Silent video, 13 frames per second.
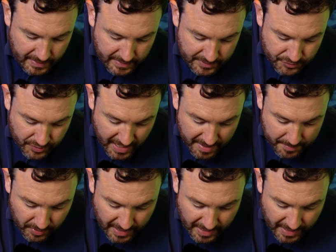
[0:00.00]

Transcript: Get your cable